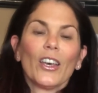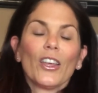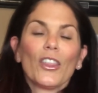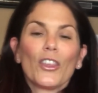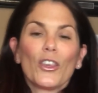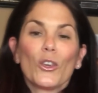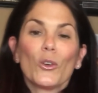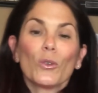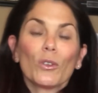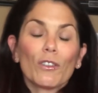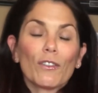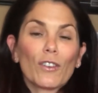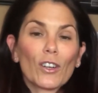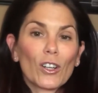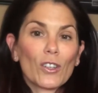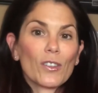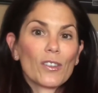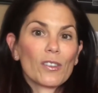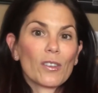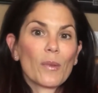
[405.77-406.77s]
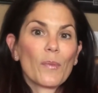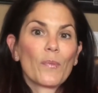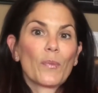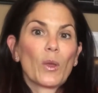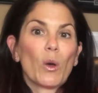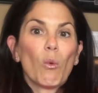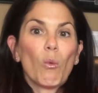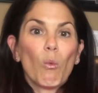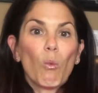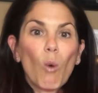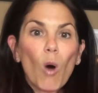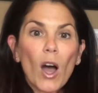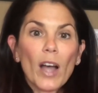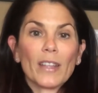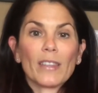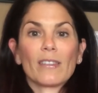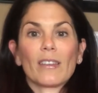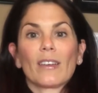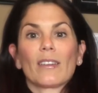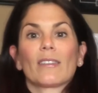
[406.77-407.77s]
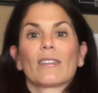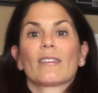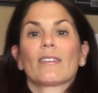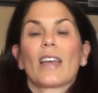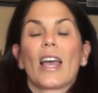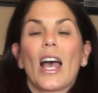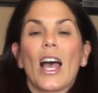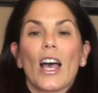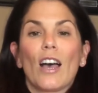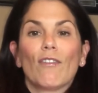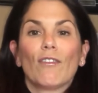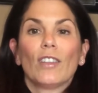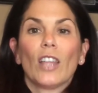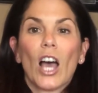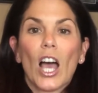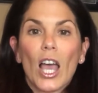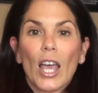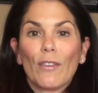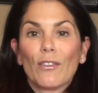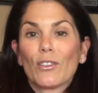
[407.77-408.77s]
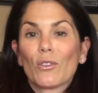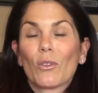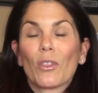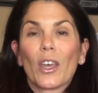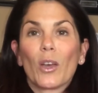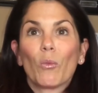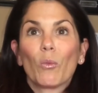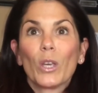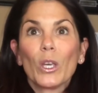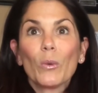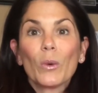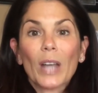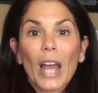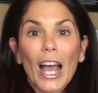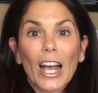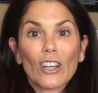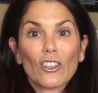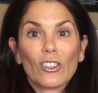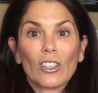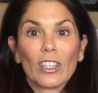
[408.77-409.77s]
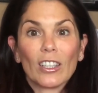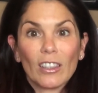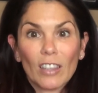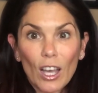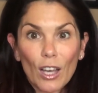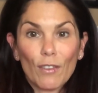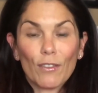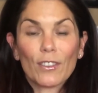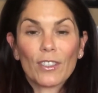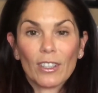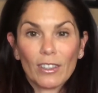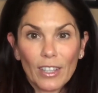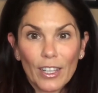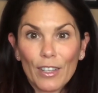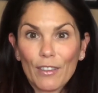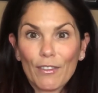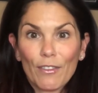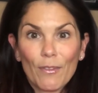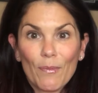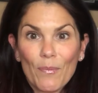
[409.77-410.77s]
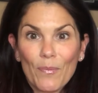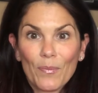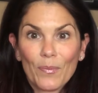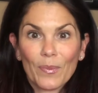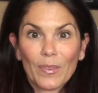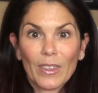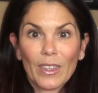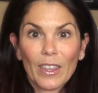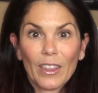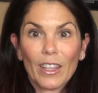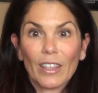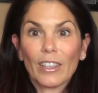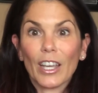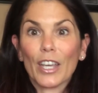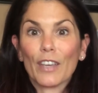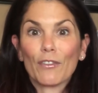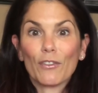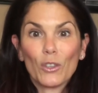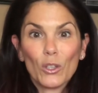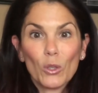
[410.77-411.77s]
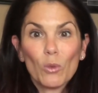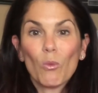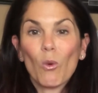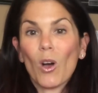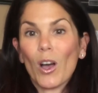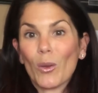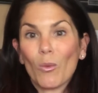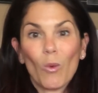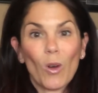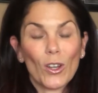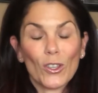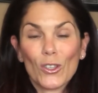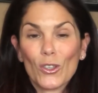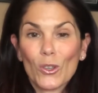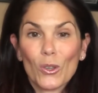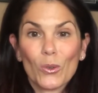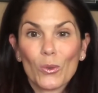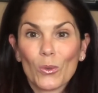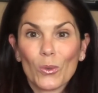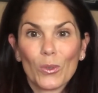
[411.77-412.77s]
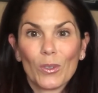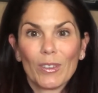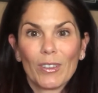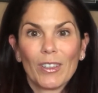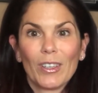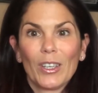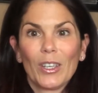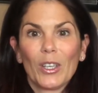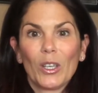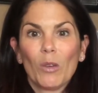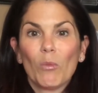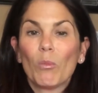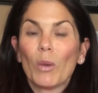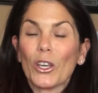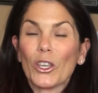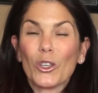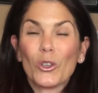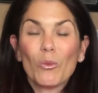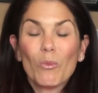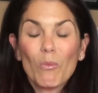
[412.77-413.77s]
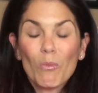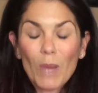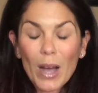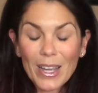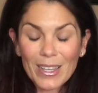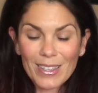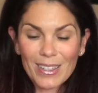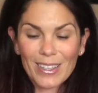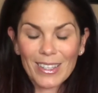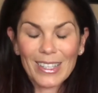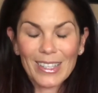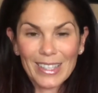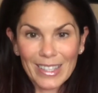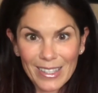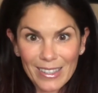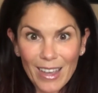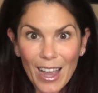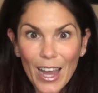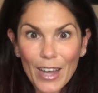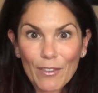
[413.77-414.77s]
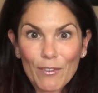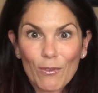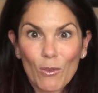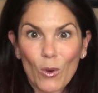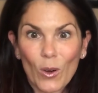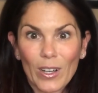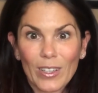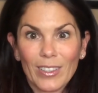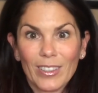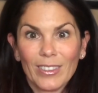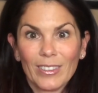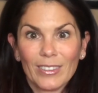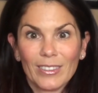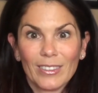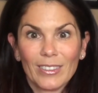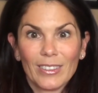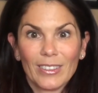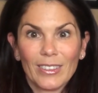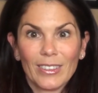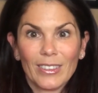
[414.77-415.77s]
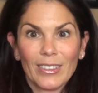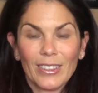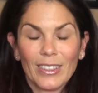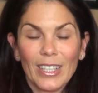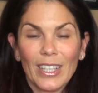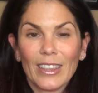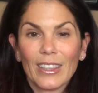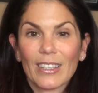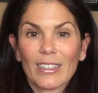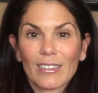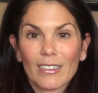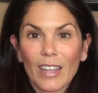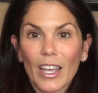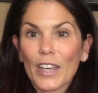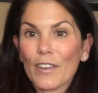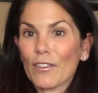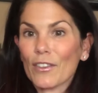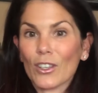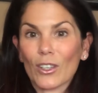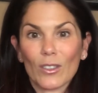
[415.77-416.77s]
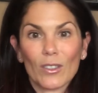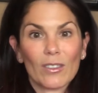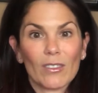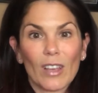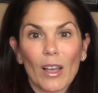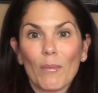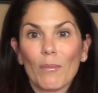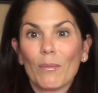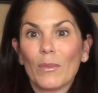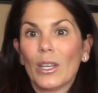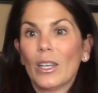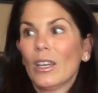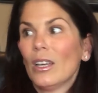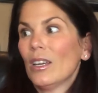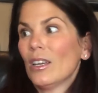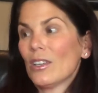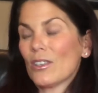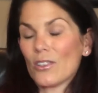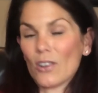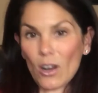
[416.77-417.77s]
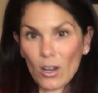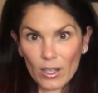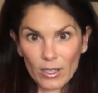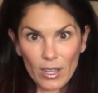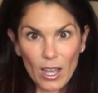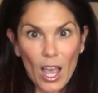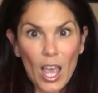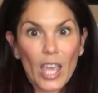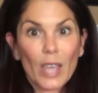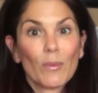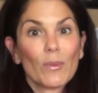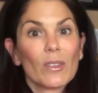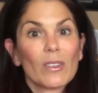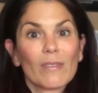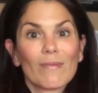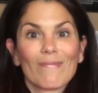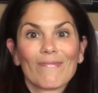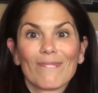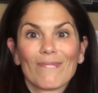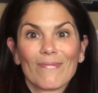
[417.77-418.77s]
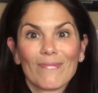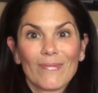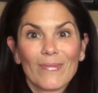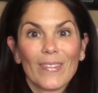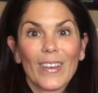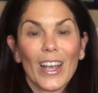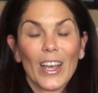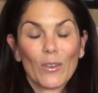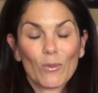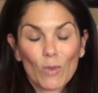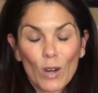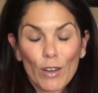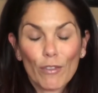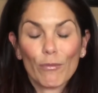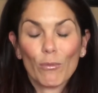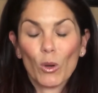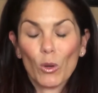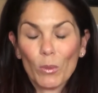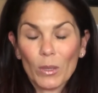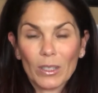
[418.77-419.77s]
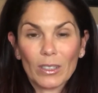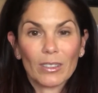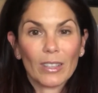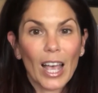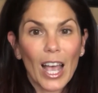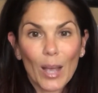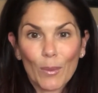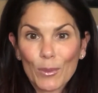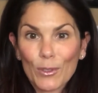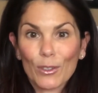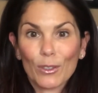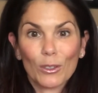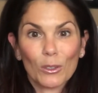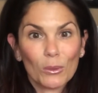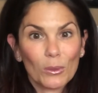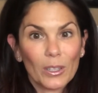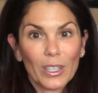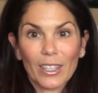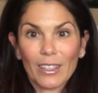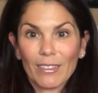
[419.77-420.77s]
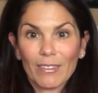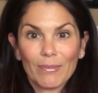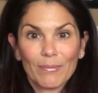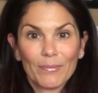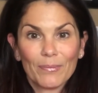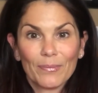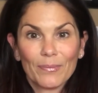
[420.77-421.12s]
The universe wants us to have lives that we would actually love to live. The life you want wants you, but you must decide for it. In this life, there are some dark times and rough moments, absolutely.